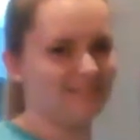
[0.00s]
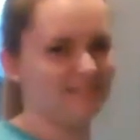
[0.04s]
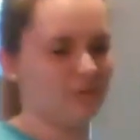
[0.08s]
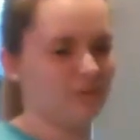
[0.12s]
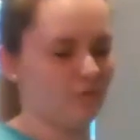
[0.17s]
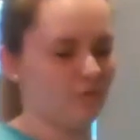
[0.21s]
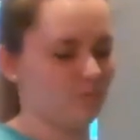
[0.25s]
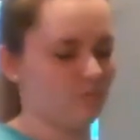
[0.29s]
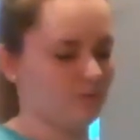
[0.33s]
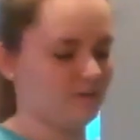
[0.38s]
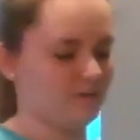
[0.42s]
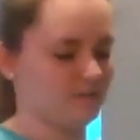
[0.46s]

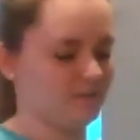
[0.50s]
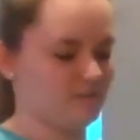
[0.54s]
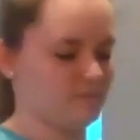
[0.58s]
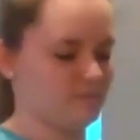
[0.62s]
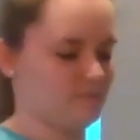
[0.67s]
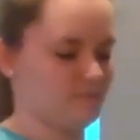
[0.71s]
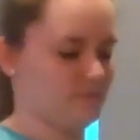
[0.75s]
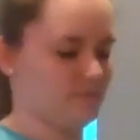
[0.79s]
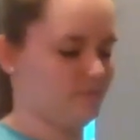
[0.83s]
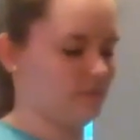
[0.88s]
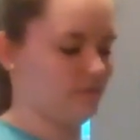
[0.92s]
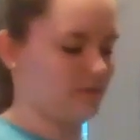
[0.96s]
that'll probably just
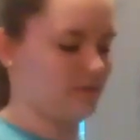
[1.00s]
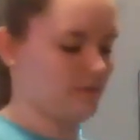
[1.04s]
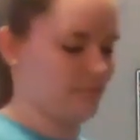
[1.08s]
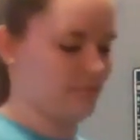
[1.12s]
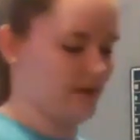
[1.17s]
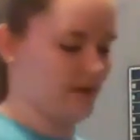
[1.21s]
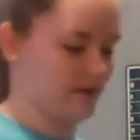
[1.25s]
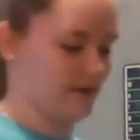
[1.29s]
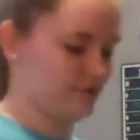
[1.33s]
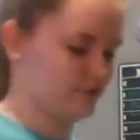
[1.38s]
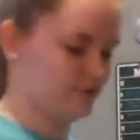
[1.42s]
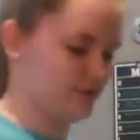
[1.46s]
be really
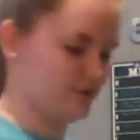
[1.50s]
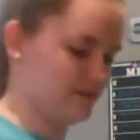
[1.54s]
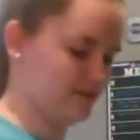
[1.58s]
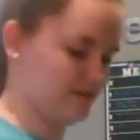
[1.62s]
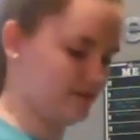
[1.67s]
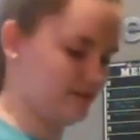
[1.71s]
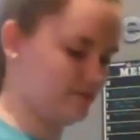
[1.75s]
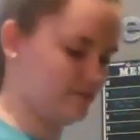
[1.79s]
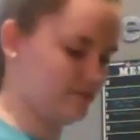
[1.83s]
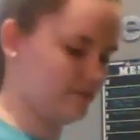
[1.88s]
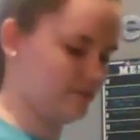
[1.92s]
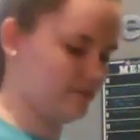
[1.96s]
powdery
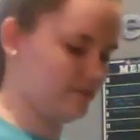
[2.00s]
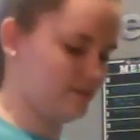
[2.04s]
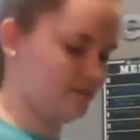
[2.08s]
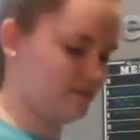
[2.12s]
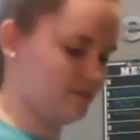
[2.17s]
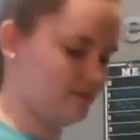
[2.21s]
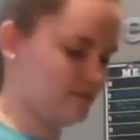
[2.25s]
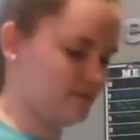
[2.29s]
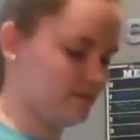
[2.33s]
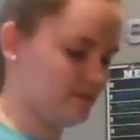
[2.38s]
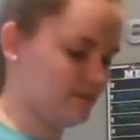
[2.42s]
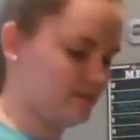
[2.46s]
then.
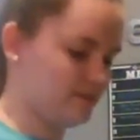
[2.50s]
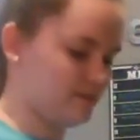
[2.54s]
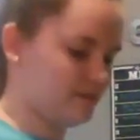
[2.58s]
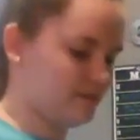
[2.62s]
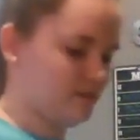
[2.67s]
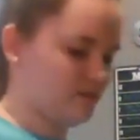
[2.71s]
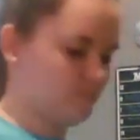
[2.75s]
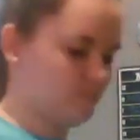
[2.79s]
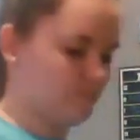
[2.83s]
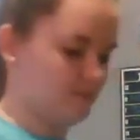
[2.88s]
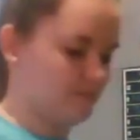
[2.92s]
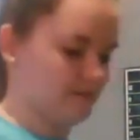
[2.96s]

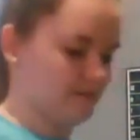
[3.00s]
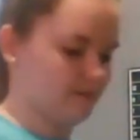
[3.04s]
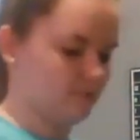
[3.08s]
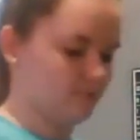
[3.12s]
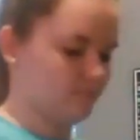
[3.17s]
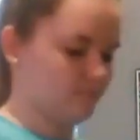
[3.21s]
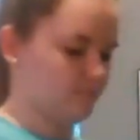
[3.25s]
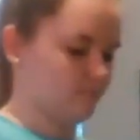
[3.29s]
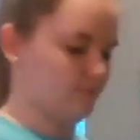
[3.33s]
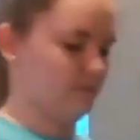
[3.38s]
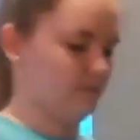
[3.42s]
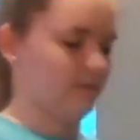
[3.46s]
But
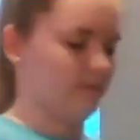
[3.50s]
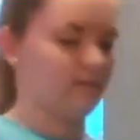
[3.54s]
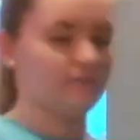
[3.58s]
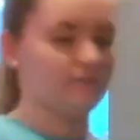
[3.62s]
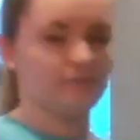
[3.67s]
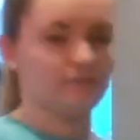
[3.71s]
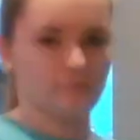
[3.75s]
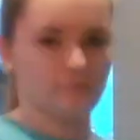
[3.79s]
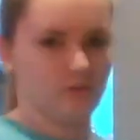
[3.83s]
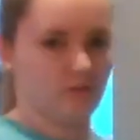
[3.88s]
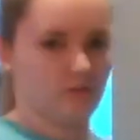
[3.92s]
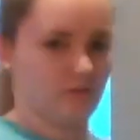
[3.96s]
we love
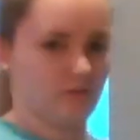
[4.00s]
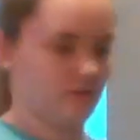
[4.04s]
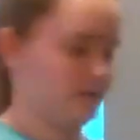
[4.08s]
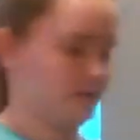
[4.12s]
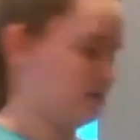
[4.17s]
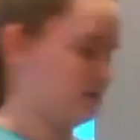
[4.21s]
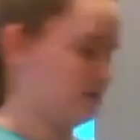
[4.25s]
some garlic